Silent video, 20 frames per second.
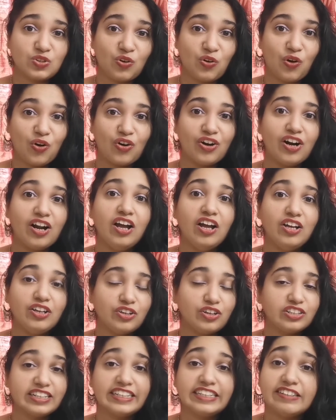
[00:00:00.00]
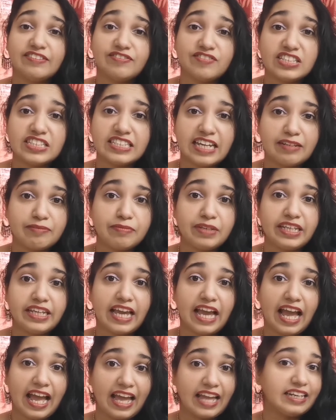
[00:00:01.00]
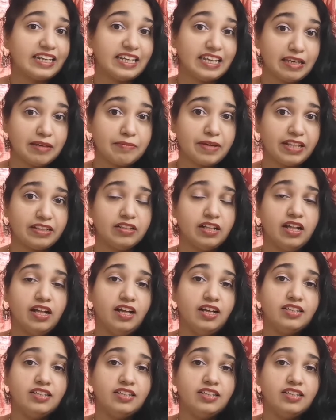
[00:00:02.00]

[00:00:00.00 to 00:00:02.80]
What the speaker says: or you all can even send me an email.